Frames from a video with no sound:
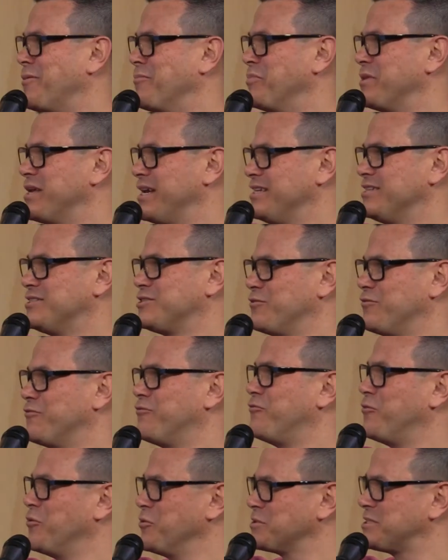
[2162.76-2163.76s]
And sort of
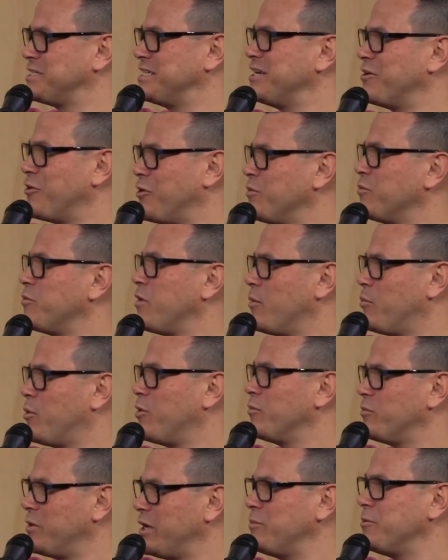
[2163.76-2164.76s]
forcing it
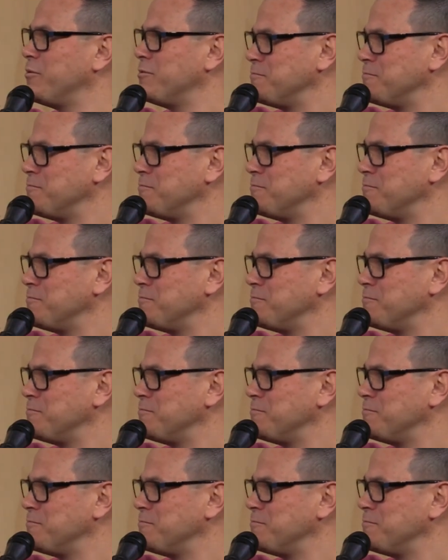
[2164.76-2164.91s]
upon people.